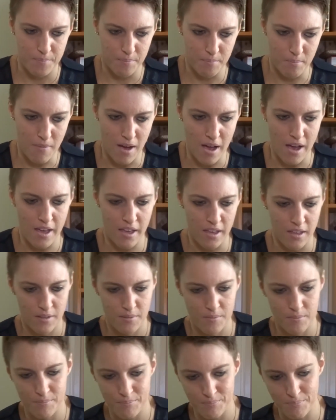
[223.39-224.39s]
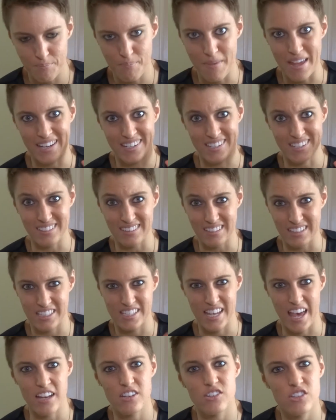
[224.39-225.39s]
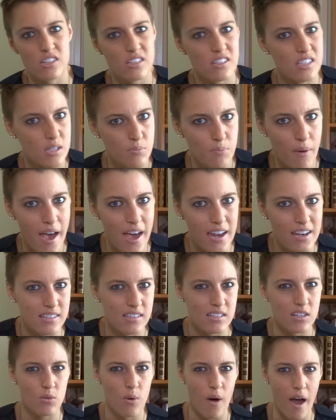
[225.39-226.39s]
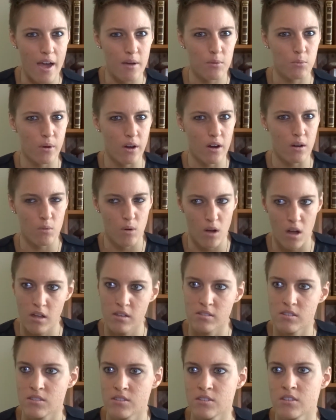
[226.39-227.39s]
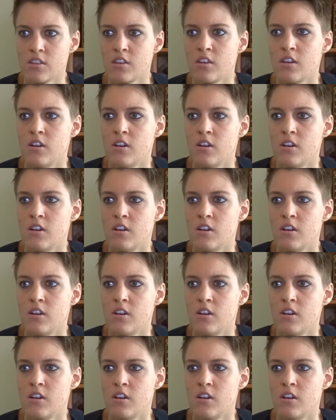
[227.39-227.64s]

my mental attention span isn't quite where it was.